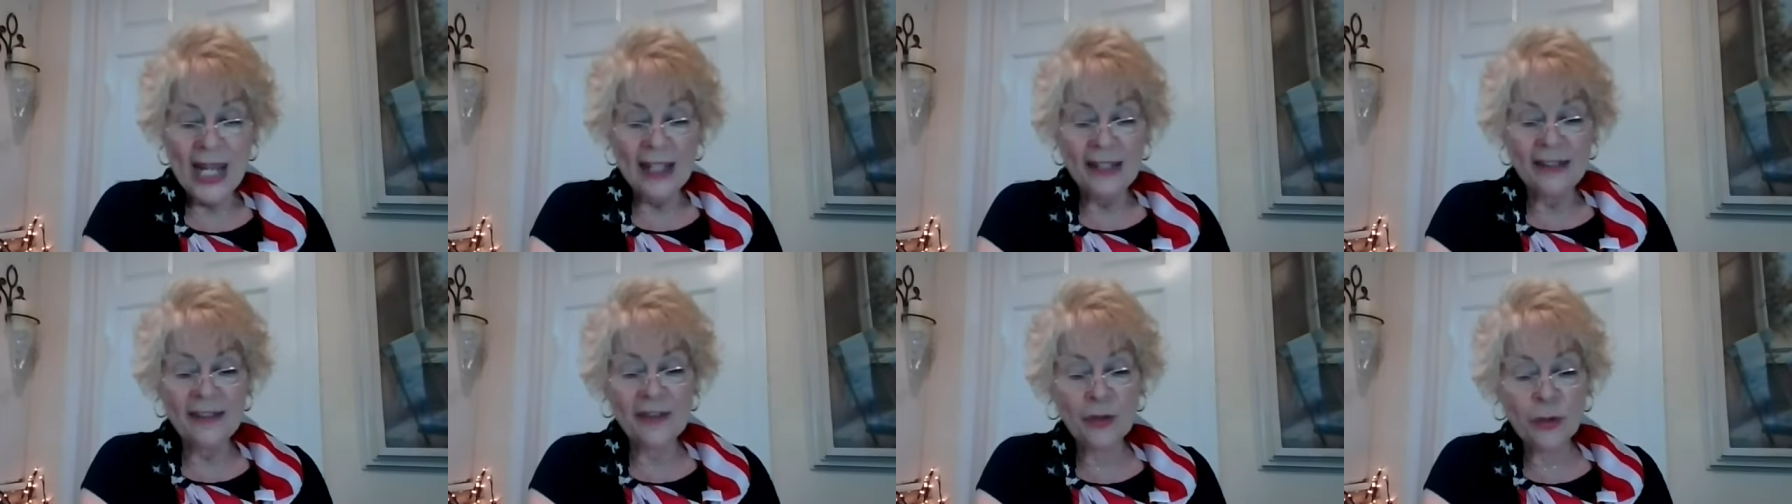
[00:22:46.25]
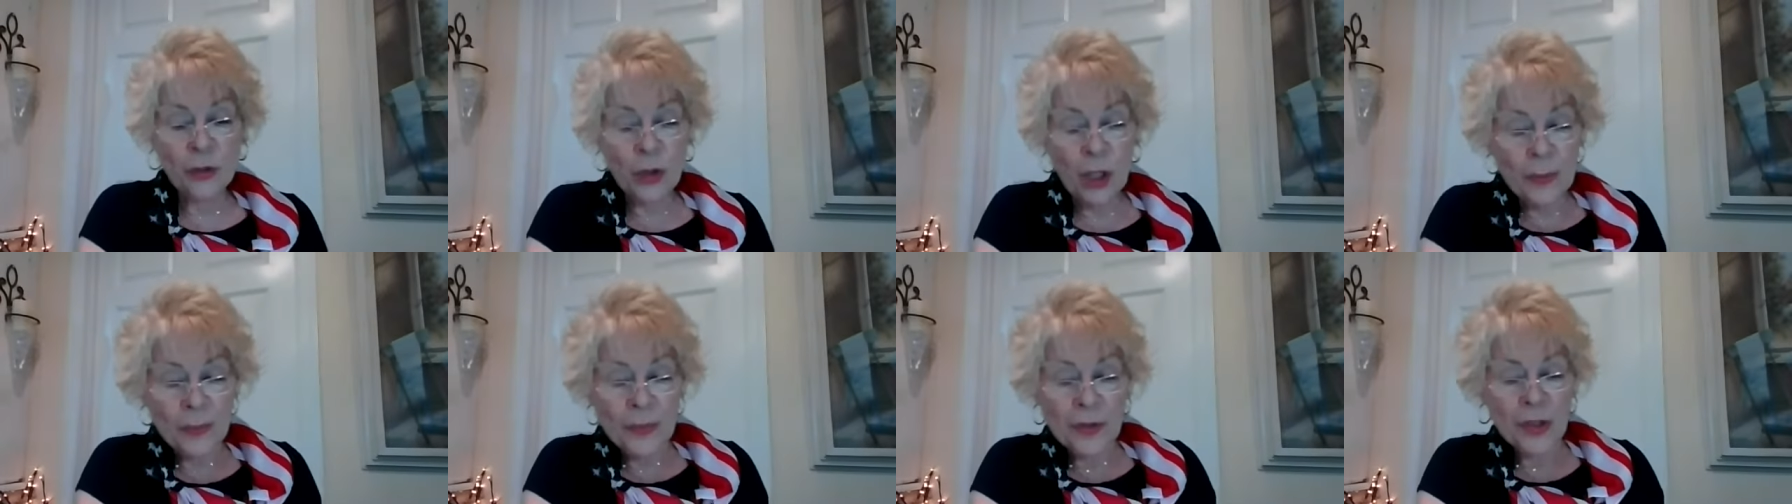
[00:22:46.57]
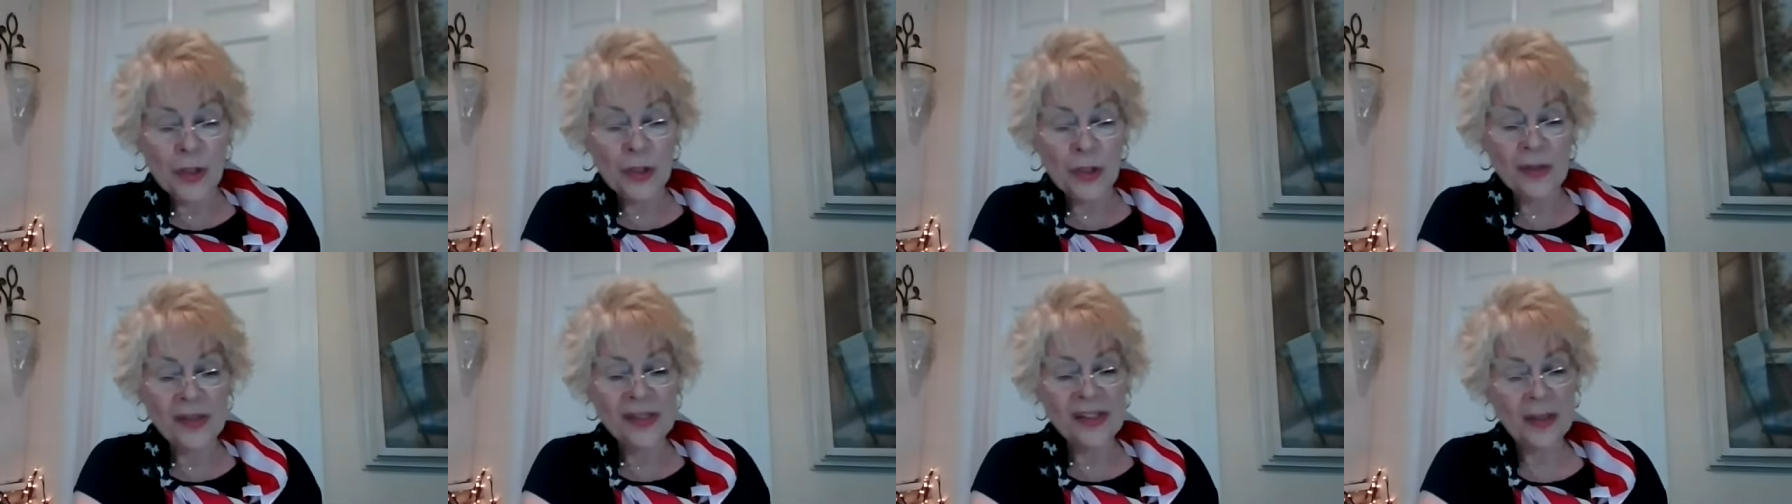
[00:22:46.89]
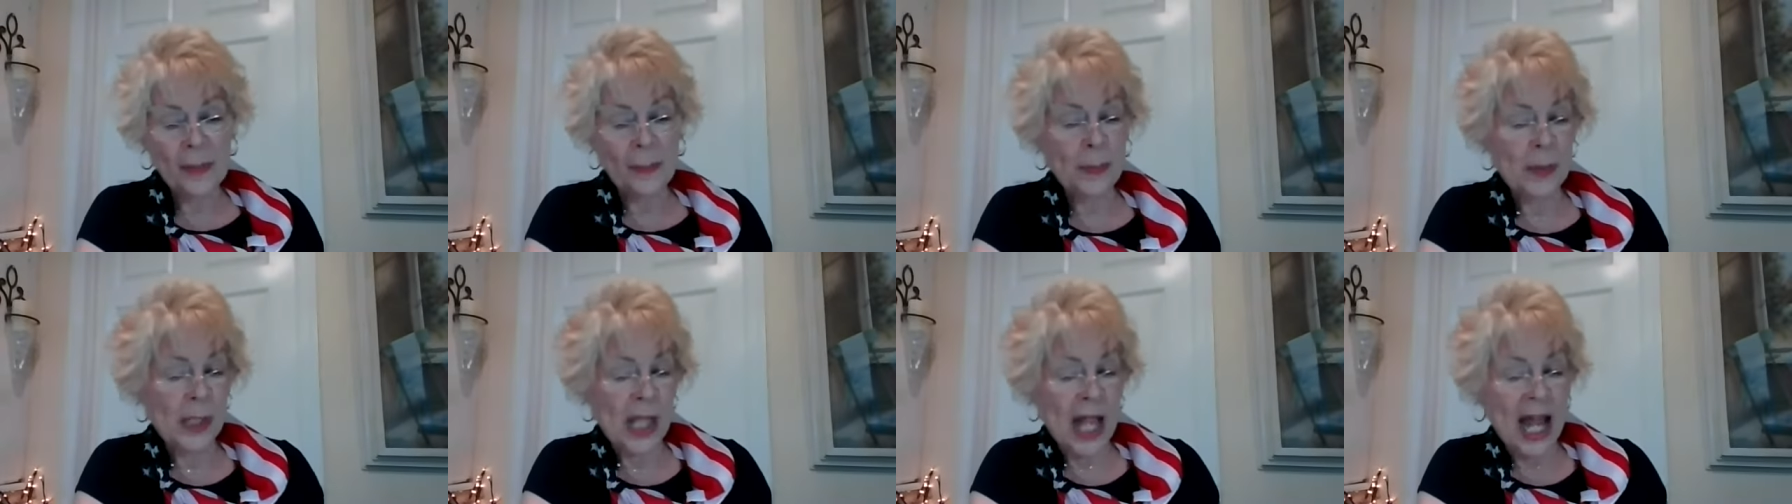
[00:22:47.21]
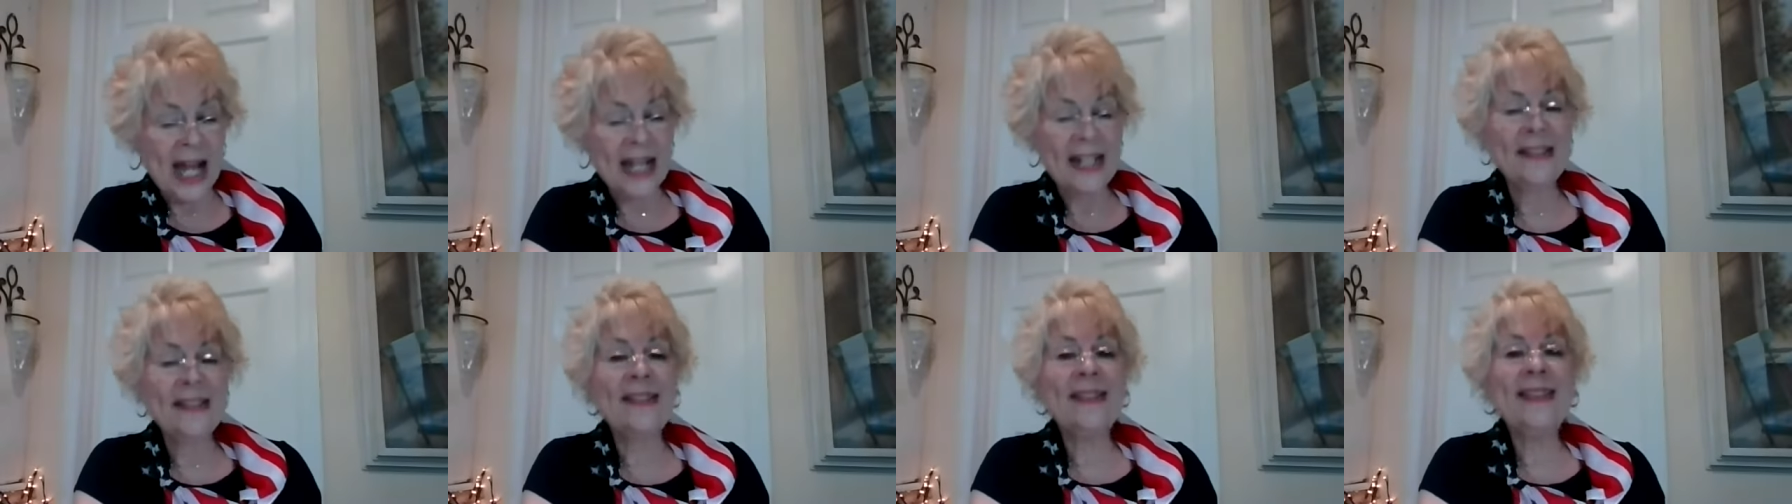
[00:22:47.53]
Scripture
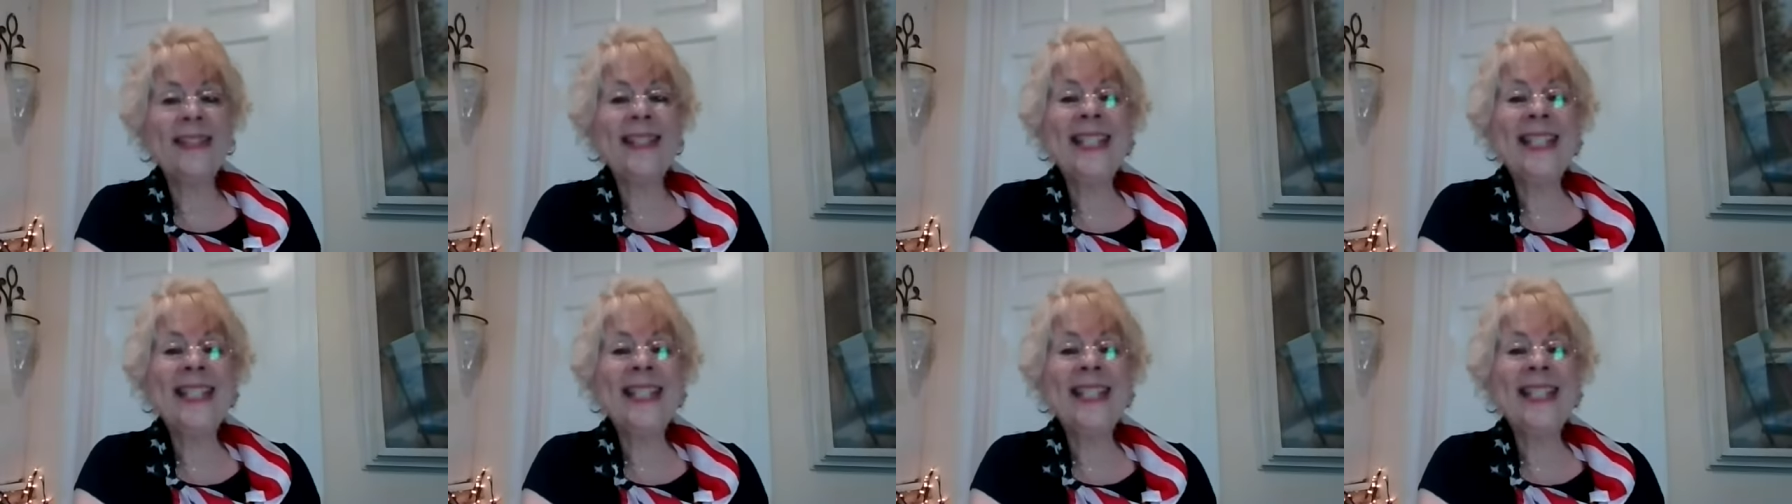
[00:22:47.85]
supplies